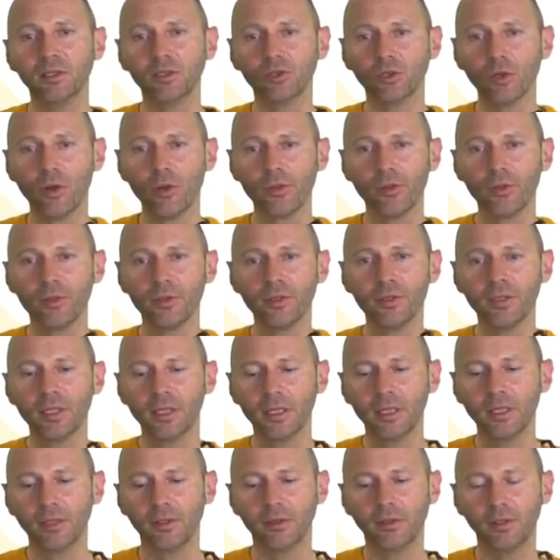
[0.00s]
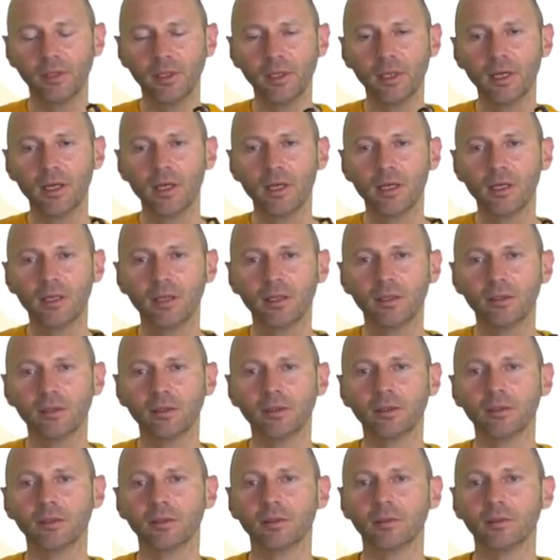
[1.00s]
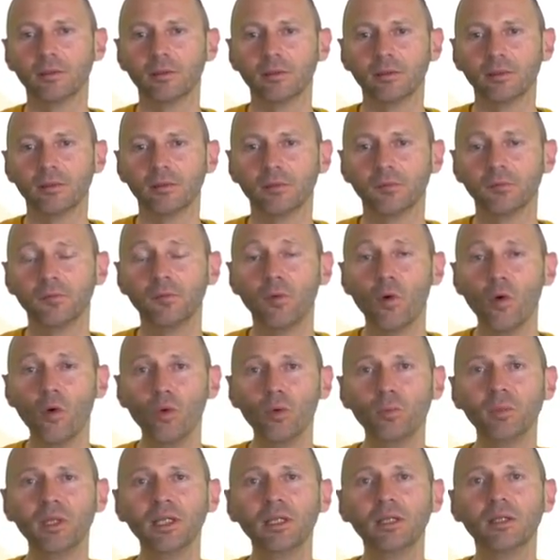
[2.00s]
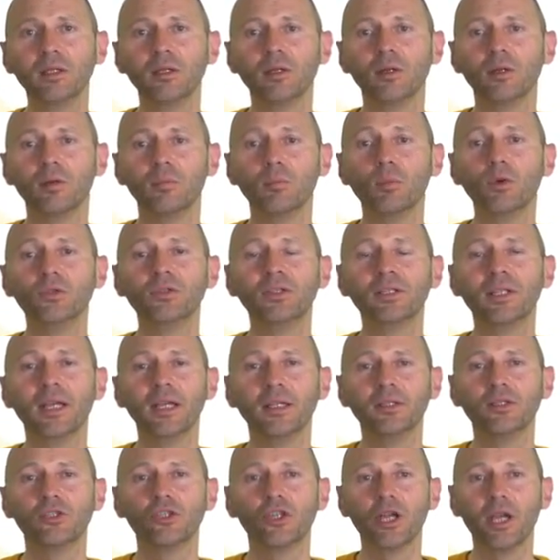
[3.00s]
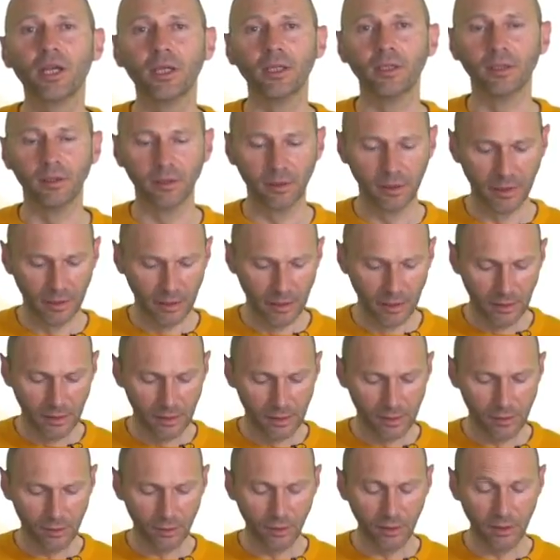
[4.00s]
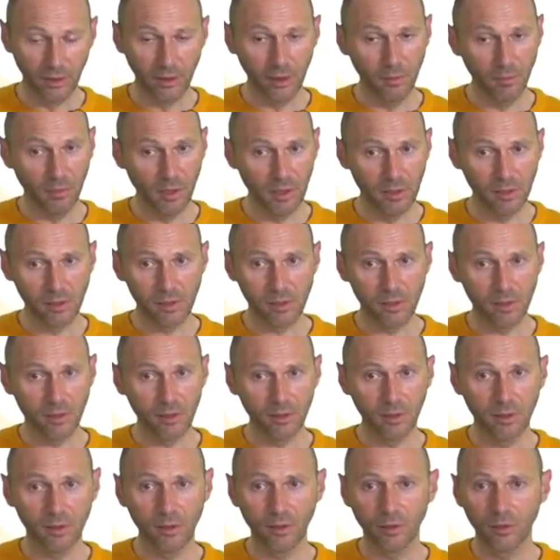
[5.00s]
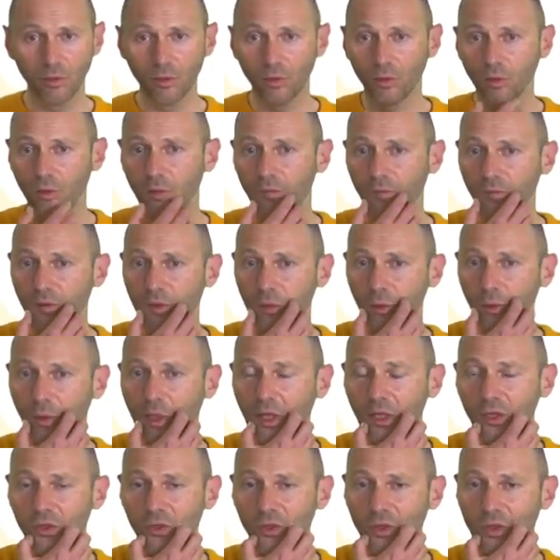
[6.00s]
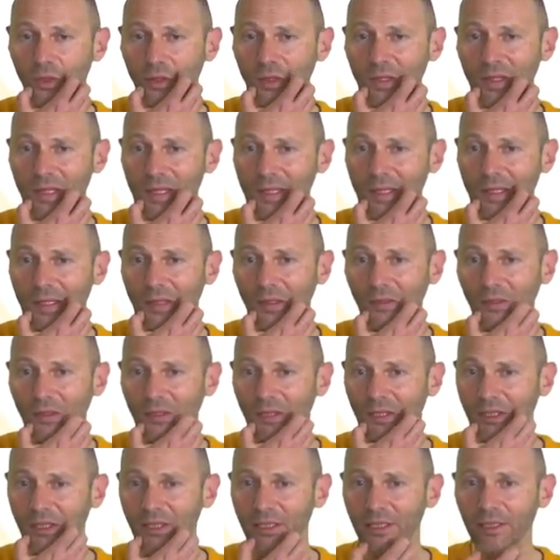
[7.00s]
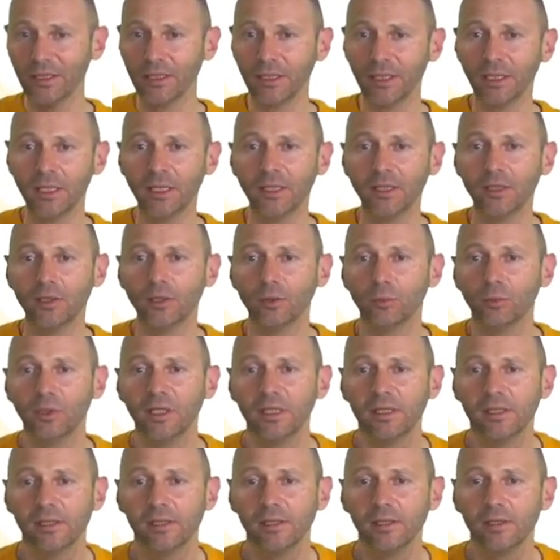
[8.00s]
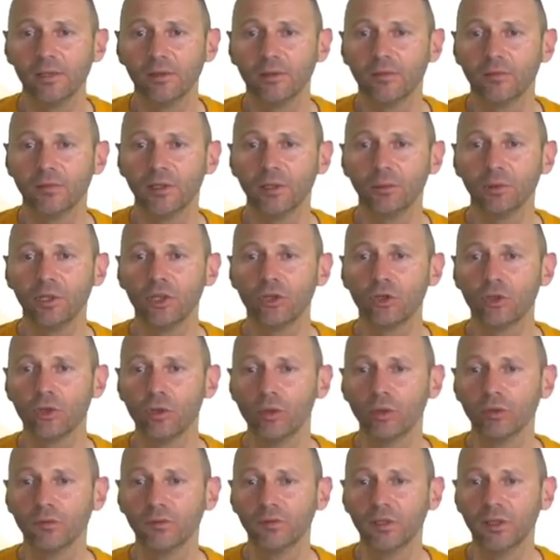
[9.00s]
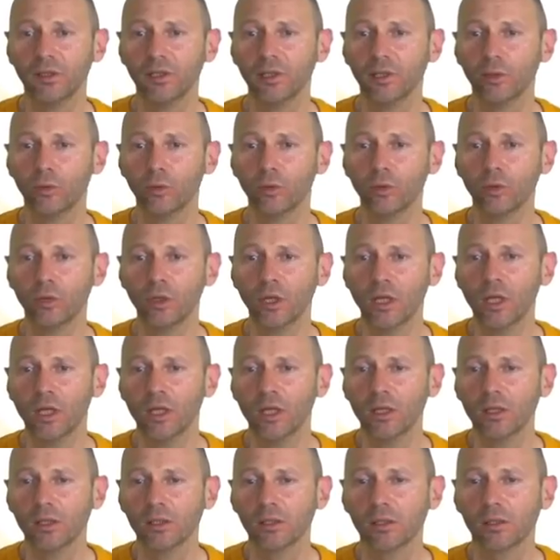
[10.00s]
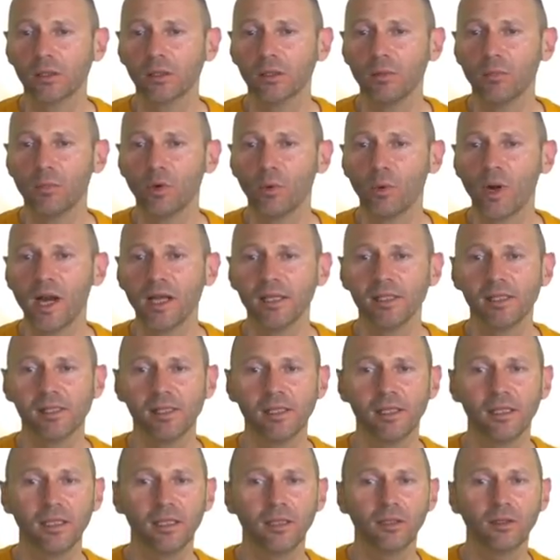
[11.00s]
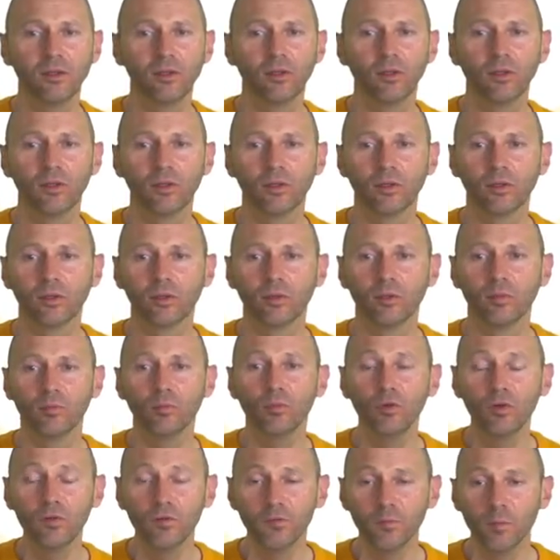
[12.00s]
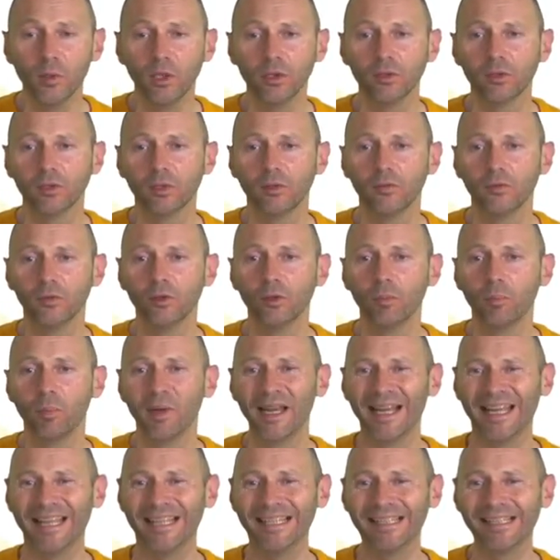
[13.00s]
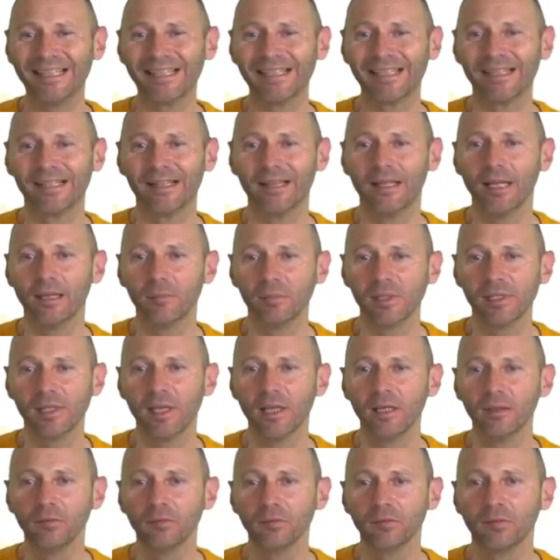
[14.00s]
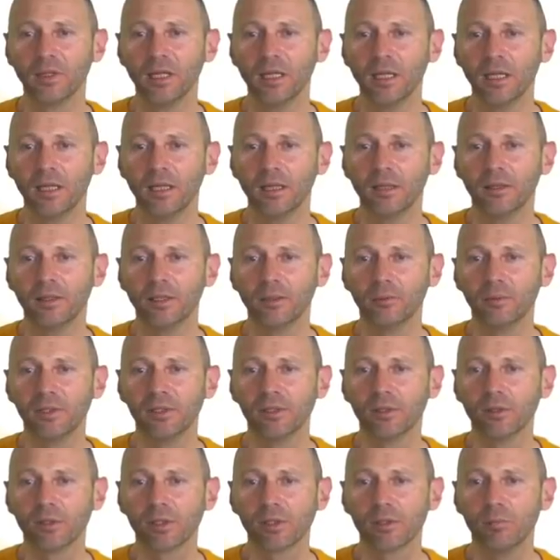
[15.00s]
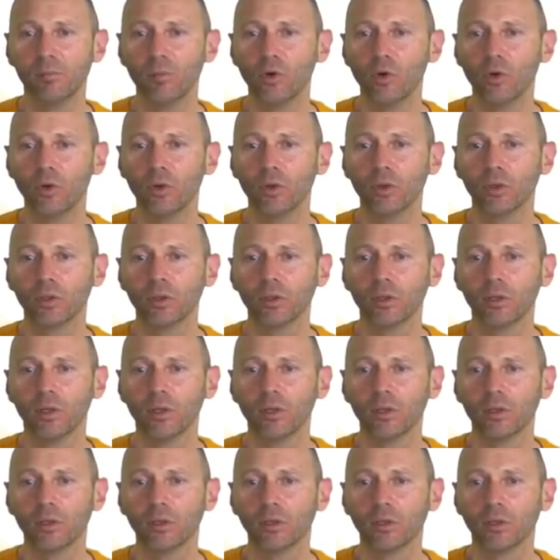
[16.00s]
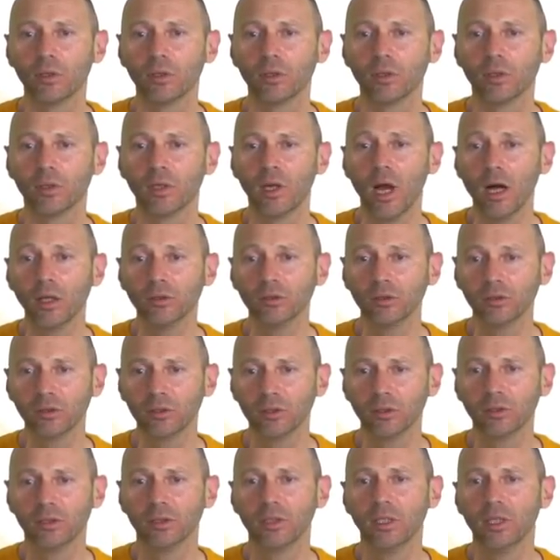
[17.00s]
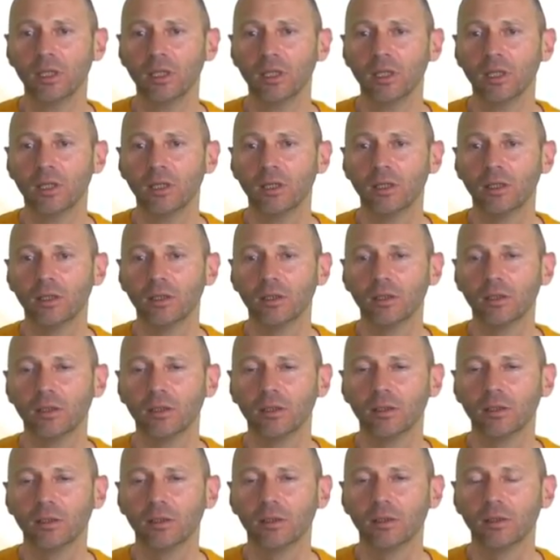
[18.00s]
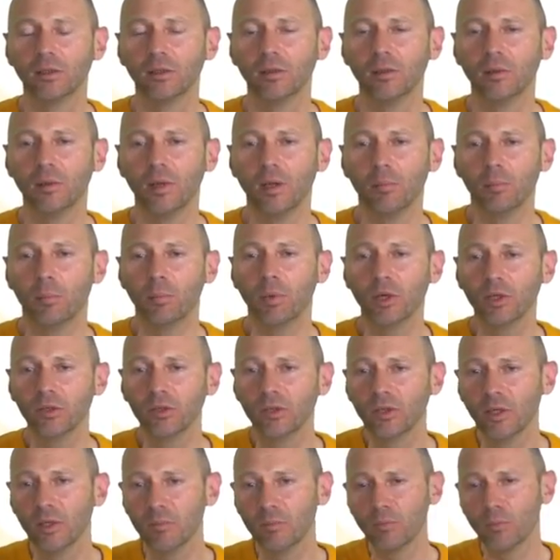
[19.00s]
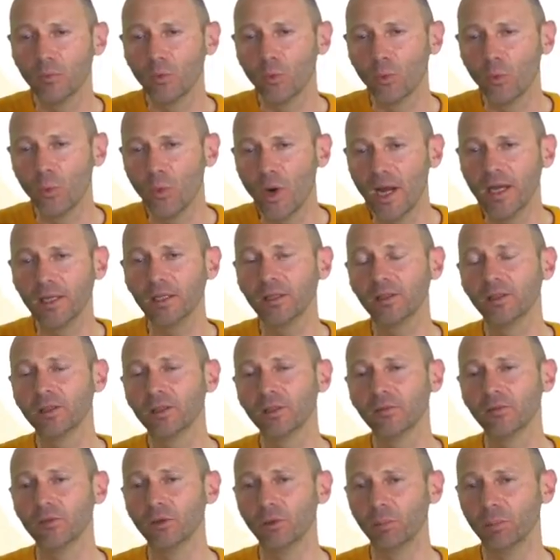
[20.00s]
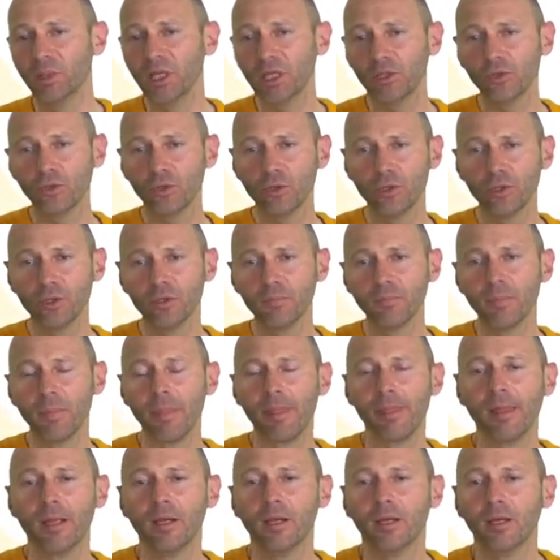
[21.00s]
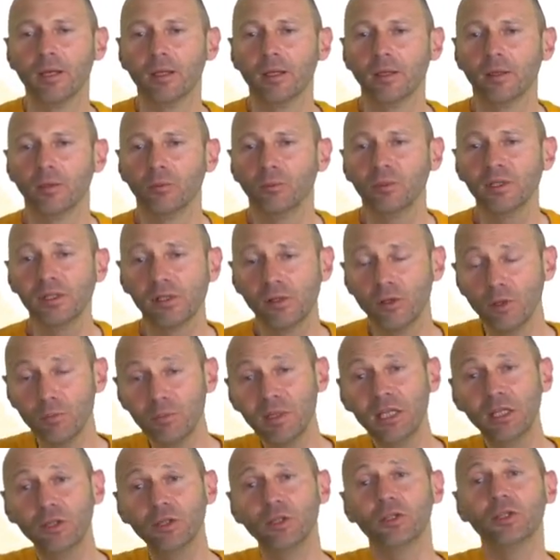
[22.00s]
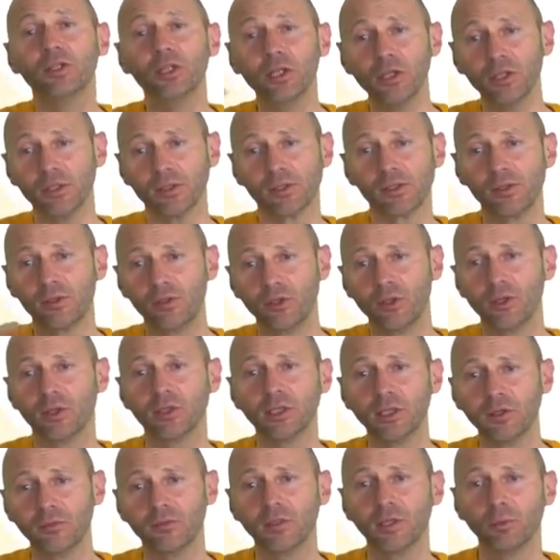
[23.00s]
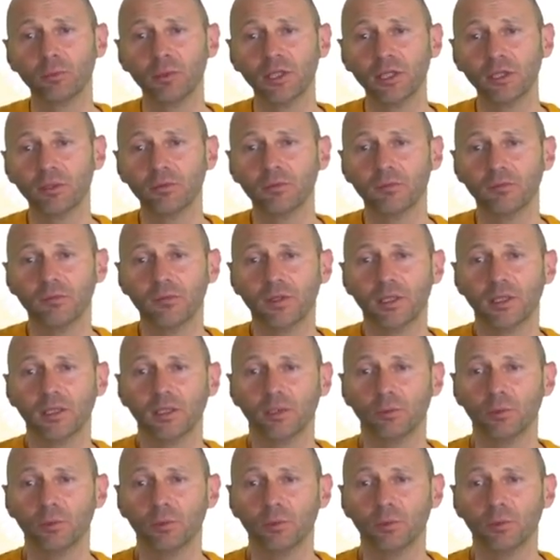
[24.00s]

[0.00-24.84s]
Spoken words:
each other, they are forming a mountain chain. So it depends on the configuration. And here you will see a very short video summarizing the movement of the plates themselves. There is a small count, bottom right of the picture, with the million years turning very, very